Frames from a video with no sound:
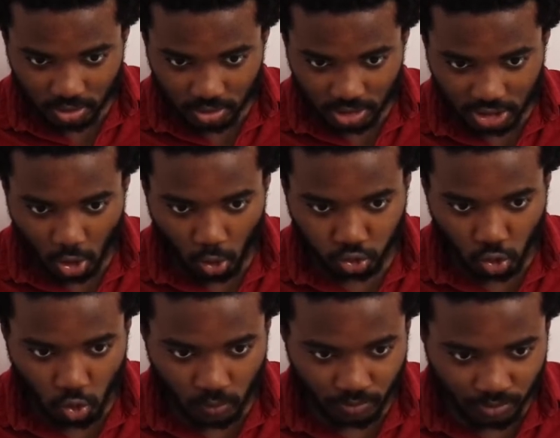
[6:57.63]
Let's go
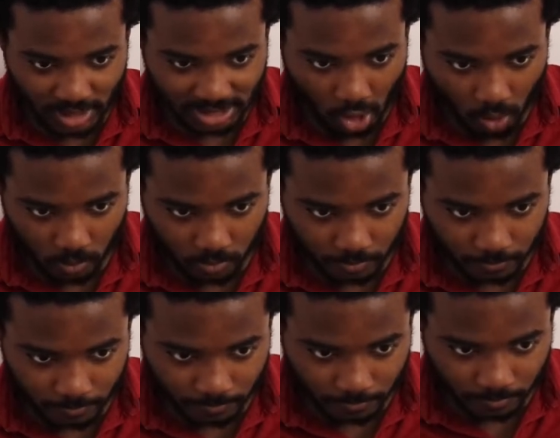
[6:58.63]
two. Let's go.
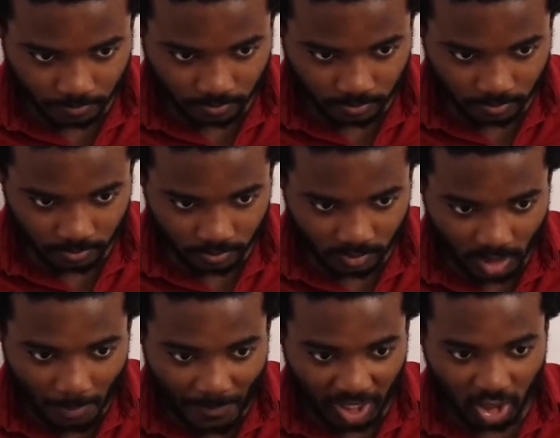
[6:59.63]

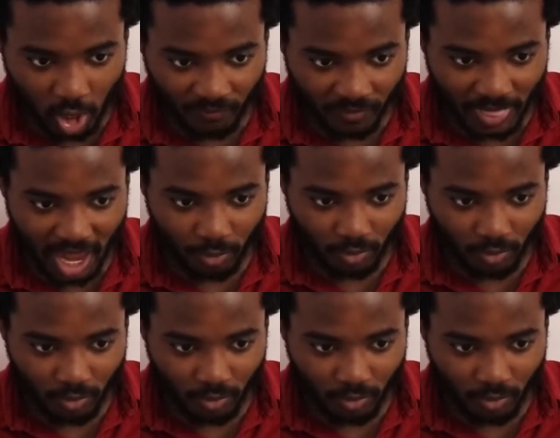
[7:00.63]
Pick it up from that